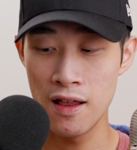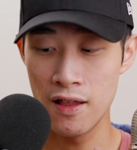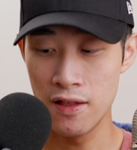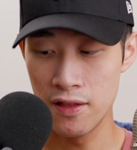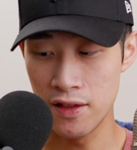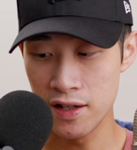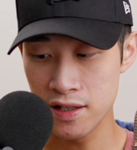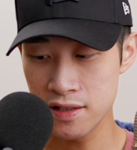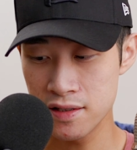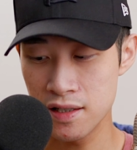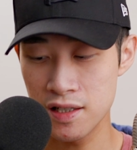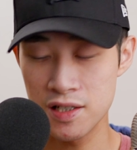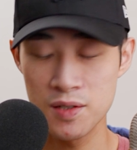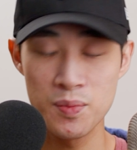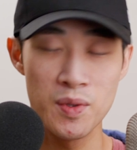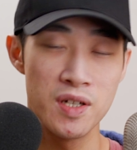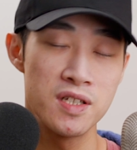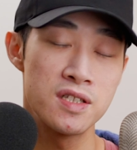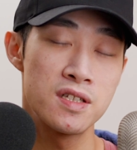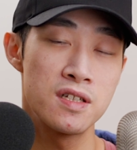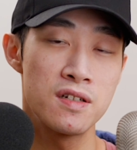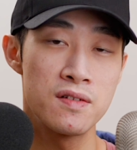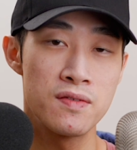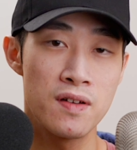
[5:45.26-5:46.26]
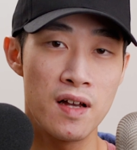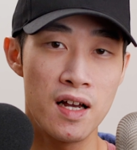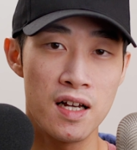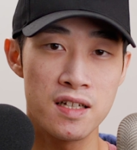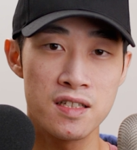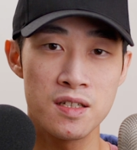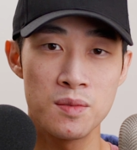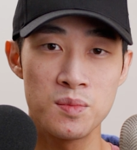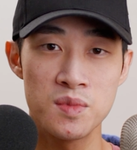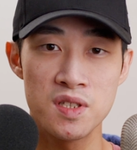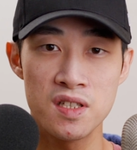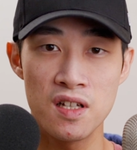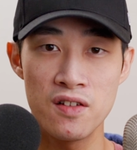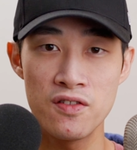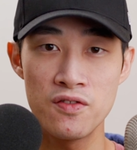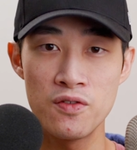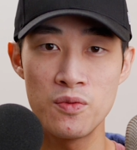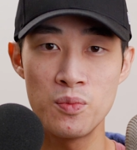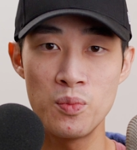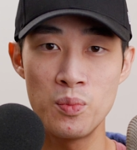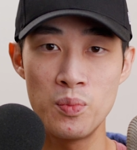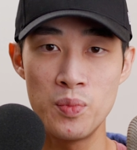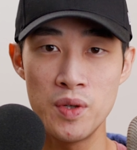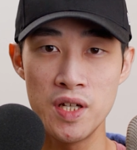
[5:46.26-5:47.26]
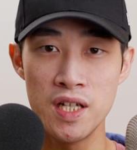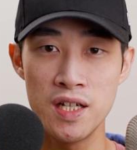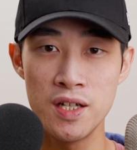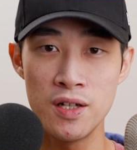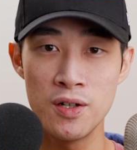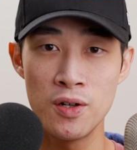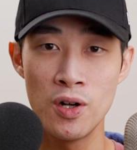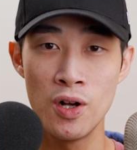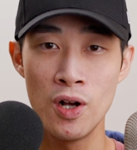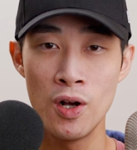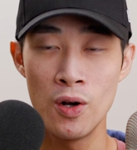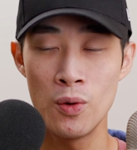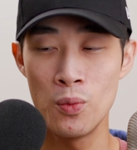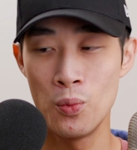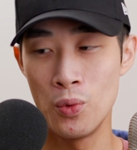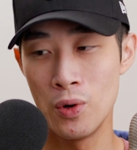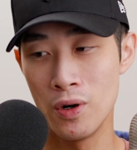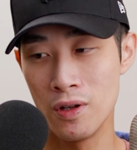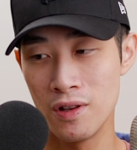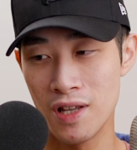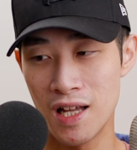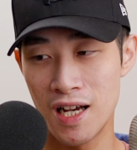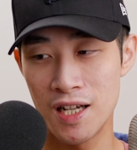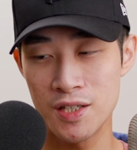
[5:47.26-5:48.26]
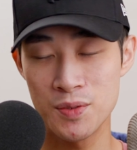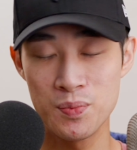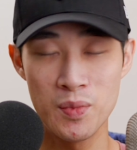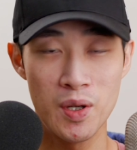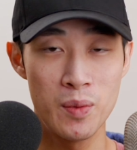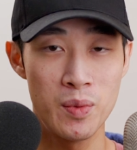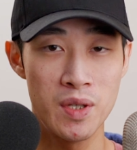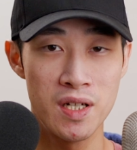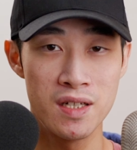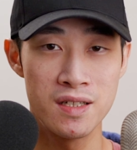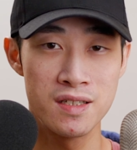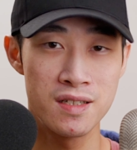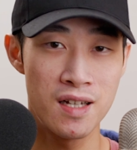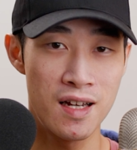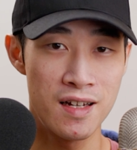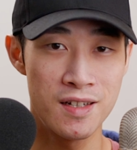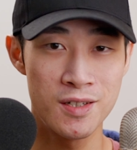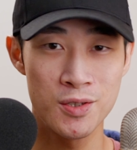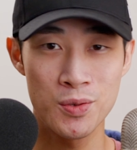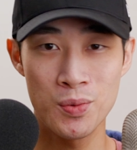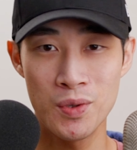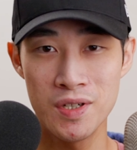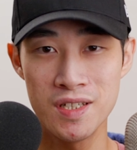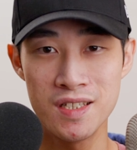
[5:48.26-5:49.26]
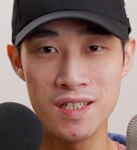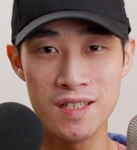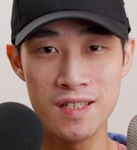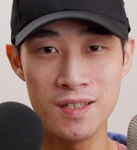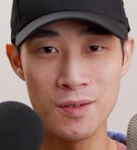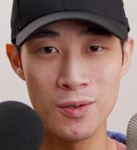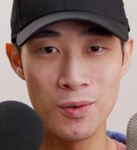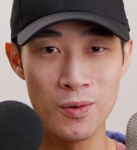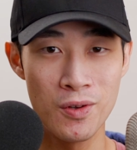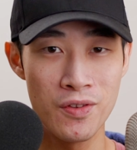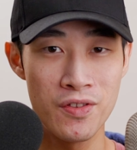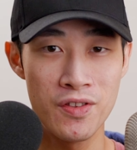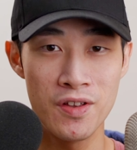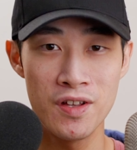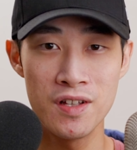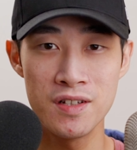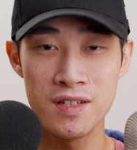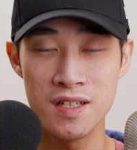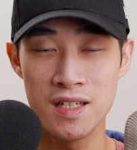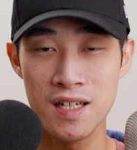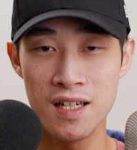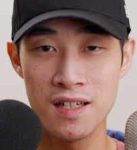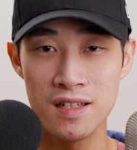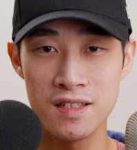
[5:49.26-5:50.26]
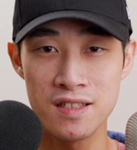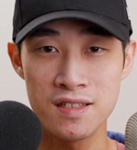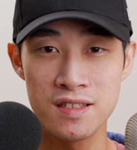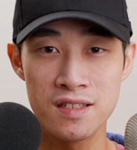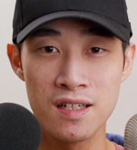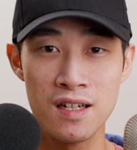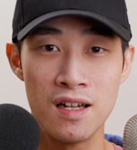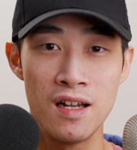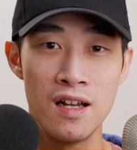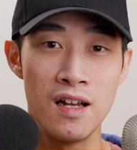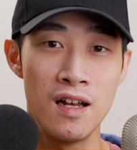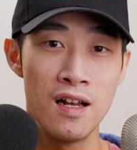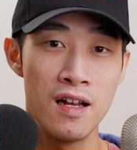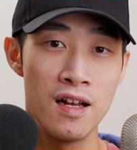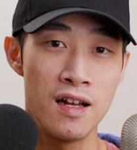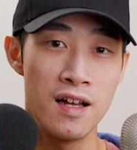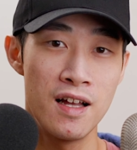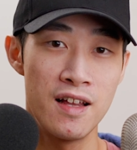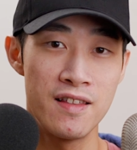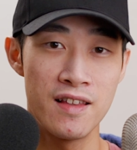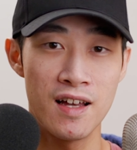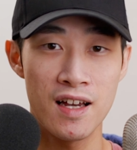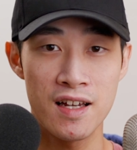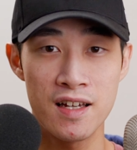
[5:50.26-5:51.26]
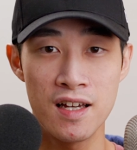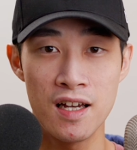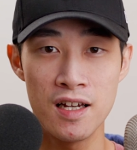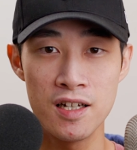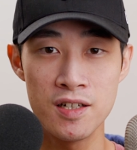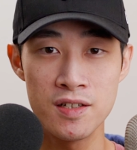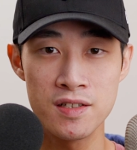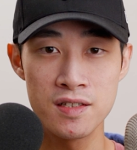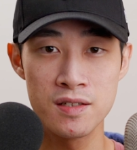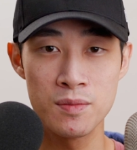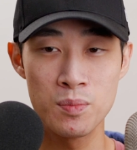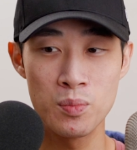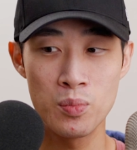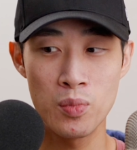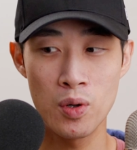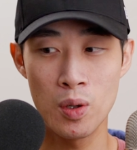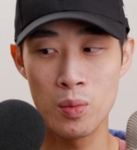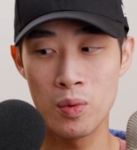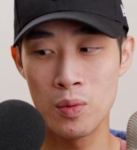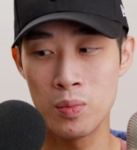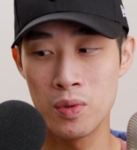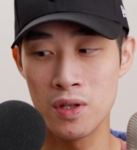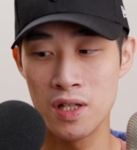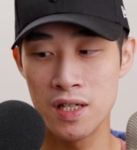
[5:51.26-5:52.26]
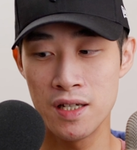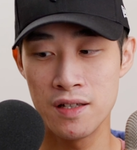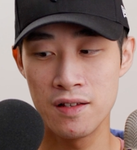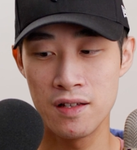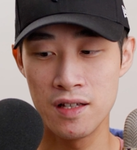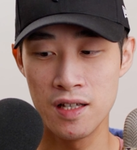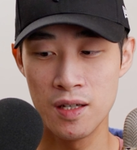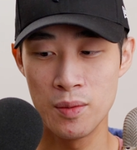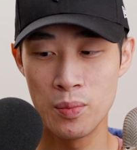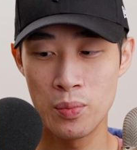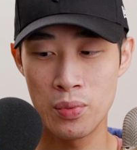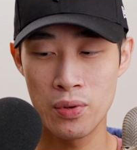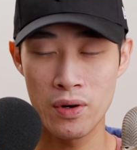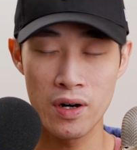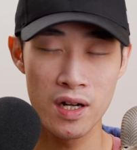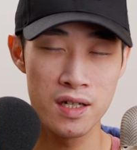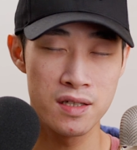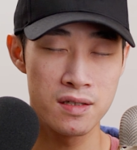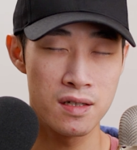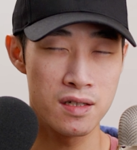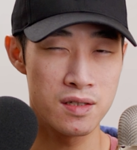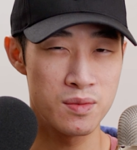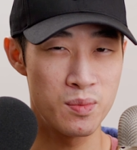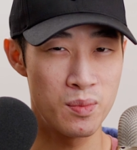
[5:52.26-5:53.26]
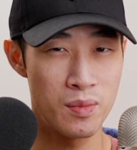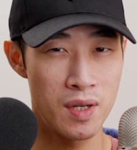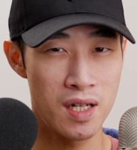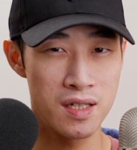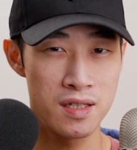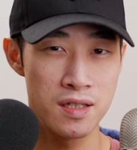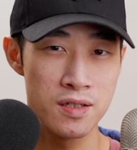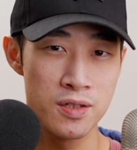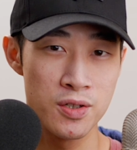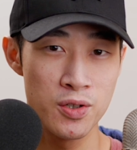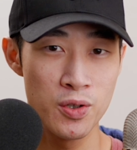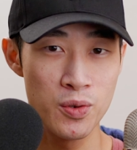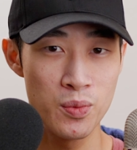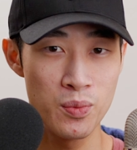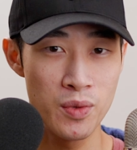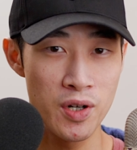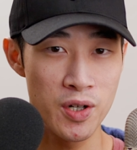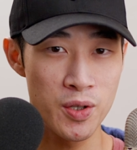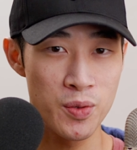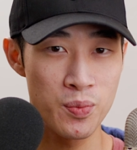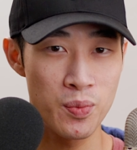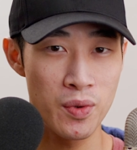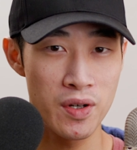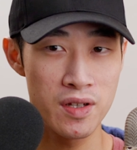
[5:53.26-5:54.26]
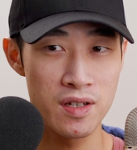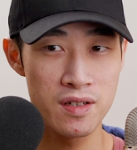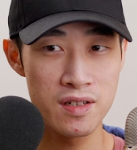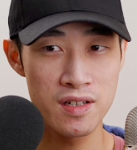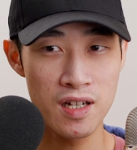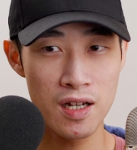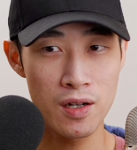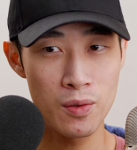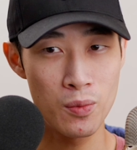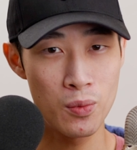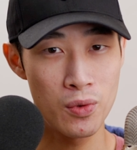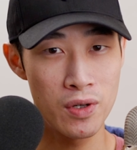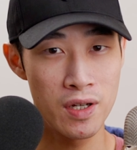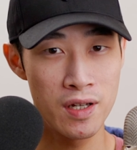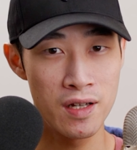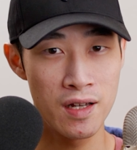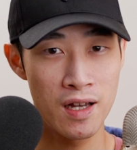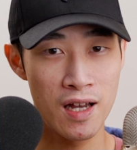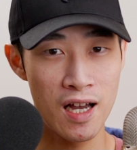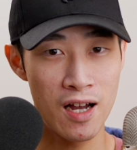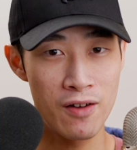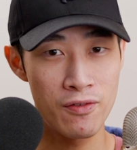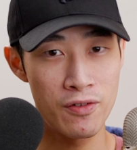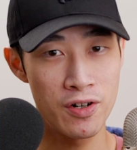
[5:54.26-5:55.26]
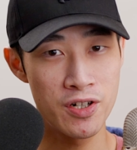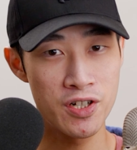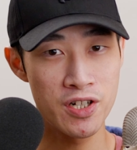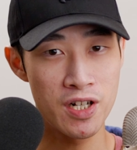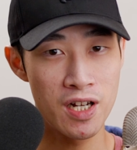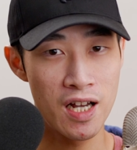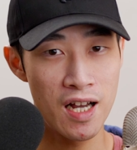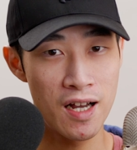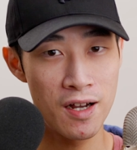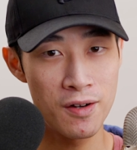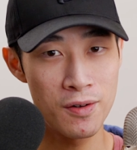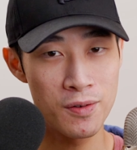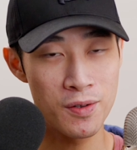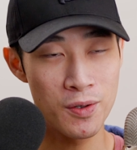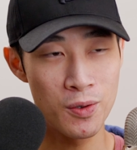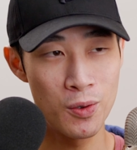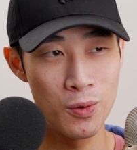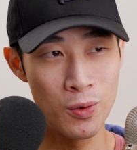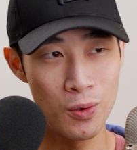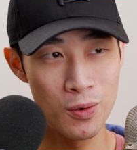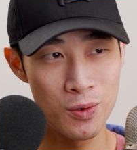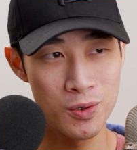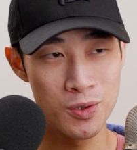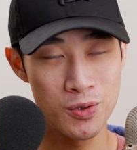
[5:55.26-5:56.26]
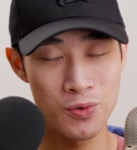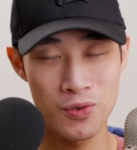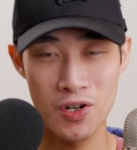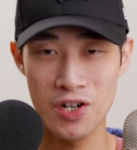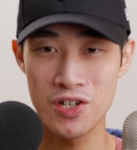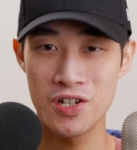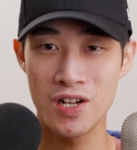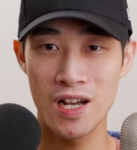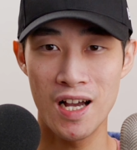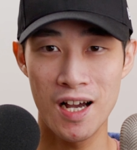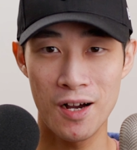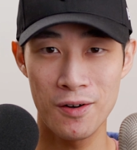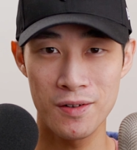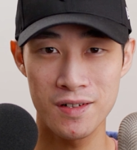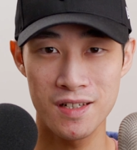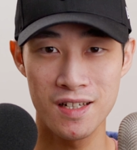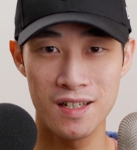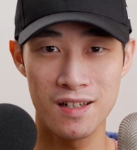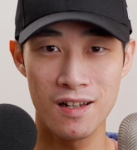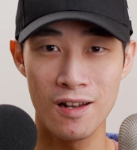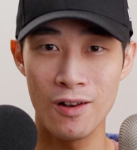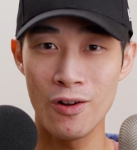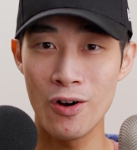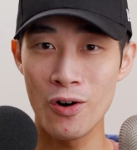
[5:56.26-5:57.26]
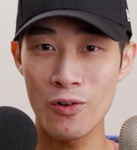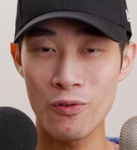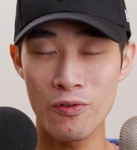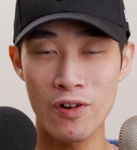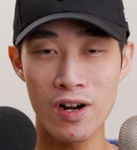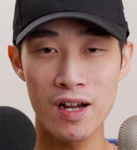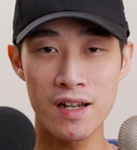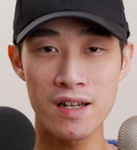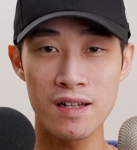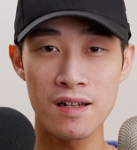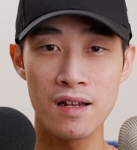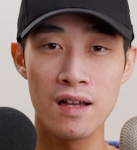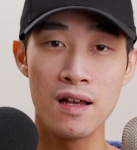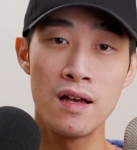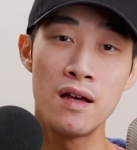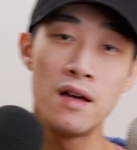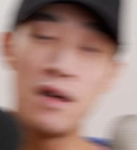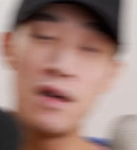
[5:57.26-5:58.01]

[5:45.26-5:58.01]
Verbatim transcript: this expensive SM7B will last maybe 10, 20 or 30 years. In that case, probably the price doesn't matter too much by the time we average it out or stretch it out in the long run.